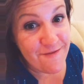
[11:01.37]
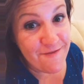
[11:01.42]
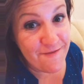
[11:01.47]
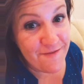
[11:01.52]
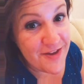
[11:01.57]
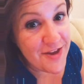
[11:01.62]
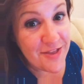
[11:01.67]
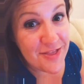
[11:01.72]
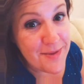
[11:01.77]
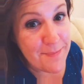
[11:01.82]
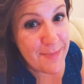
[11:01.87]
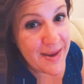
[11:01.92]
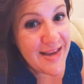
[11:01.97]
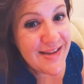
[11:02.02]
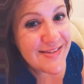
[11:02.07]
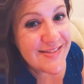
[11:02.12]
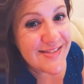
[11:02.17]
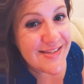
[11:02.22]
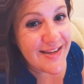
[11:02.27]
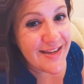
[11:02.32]
feel
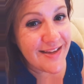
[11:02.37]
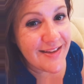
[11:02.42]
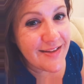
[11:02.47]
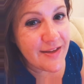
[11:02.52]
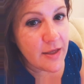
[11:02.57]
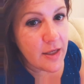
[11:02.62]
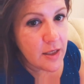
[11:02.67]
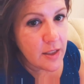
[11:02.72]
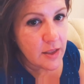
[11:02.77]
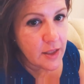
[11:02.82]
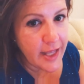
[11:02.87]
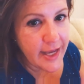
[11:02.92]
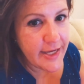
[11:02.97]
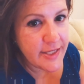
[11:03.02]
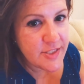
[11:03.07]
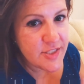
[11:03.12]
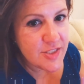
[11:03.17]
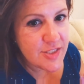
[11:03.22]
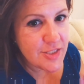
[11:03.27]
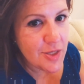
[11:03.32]
amazing.
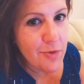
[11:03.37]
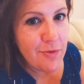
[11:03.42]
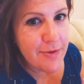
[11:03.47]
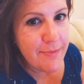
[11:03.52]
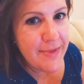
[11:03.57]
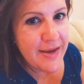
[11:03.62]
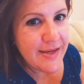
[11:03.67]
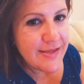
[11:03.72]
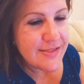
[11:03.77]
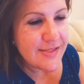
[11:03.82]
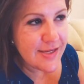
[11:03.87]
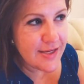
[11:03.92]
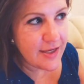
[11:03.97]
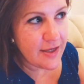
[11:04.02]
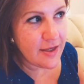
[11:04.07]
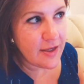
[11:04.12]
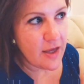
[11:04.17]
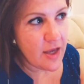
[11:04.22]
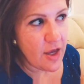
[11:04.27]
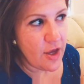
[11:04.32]
Like so
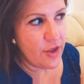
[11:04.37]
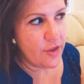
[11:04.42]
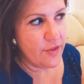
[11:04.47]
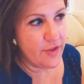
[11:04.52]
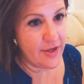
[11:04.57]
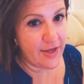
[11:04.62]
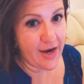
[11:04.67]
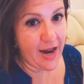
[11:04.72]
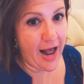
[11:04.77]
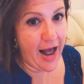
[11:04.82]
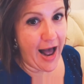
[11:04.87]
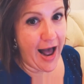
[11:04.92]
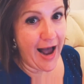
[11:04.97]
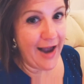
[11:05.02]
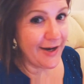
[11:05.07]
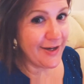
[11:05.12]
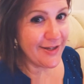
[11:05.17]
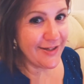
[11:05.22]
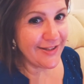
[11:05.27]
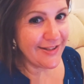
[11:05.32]
amazing that
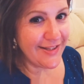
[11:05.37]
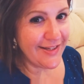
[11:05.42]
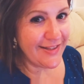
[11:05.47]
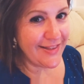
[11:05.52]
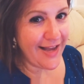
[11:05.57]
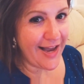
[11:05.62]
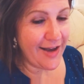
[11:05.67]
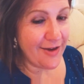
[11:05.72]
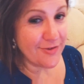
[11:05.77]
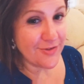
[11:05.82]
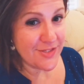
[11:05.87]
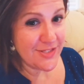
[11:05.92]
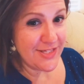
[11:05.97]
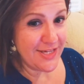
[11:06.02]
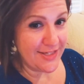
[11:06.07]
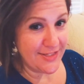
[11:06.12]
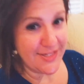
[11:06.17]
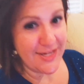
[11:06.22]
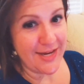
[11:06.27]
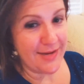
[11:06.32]
I could clean the house
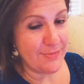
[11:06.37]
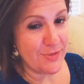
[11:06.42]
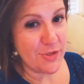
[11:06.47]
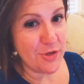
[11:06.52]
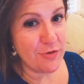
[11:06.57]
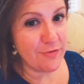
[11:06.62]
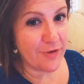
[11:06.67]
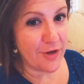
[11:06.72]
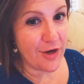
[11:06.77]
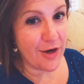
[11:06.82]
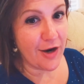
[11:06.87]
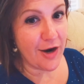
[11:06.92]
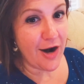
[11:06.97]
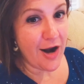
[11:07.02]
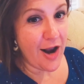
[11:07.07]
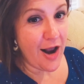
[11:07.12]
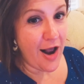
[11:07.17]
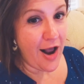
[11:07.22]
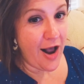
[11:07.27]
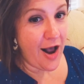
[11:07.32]
10 times over.
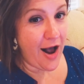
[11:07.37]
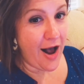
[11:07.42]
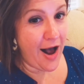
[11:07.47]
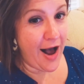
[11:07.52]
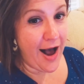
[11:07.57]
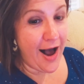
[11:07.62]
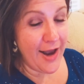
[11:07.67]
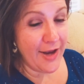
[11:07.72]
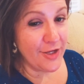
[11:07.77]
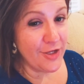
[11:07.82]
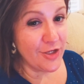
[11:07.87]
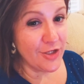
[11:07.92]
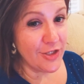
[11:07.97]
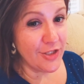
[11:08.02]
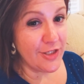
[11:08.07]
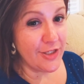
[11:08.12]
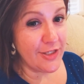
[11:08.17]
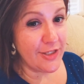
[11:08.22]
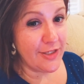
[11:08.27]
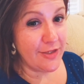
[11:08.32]
I
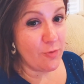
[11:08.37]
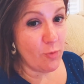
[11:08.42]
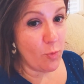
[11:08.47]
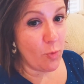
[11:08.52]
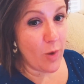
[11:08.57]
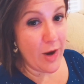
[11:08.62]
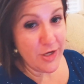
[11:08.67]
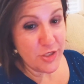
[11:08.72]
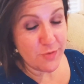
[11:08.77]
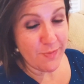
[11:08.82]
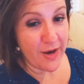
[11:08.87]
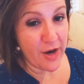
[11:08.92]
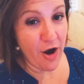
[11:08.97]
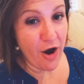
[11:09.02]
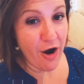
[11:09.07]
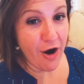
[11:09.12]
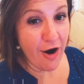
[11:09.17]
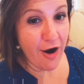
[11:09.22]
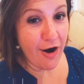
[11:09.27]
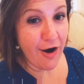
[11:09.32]
could wash my
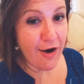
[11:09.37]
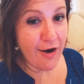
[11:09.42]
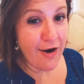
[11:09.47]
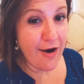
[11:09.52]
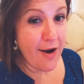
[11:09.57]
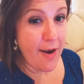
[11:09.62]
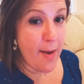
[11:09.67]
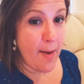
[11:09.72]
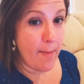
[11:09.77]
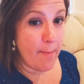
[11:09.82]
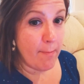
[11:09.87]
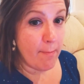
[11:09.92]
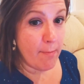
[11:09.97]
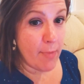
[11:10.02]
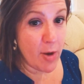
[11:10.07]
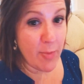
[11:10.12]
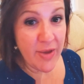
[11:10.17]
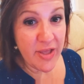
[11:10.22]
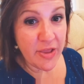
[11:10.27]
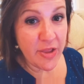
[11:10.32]
car,
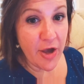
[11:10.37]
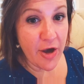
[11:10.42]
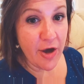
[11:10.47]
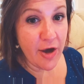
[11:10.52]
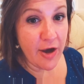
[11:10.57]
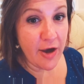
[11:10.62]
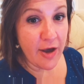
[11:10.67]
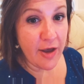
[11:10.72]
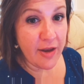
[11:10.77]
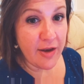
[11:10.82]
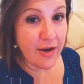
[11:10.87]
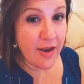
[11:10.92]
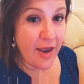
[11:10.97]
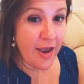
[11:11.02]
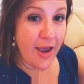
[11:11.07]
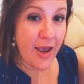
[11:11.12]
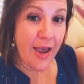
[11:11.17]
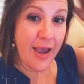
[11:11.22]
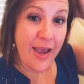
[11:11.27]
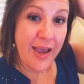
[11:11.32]
mow my lawn,
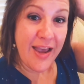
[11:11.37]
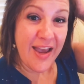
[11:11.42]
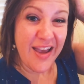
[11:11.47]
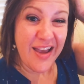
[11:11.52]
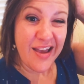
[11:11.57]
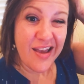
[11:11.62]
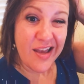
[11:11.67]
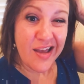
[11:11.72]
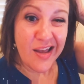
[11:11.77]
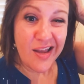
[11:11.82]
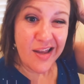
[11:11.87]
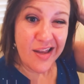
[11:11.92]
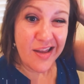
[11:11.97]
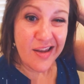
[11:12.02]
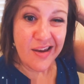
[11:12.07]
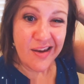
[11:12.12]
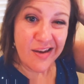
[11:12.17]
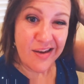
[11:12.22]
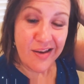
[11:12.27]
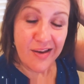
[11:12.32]

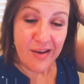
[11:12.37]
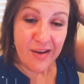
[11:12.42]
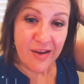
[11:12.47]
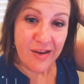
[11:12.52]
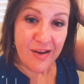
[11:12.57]
and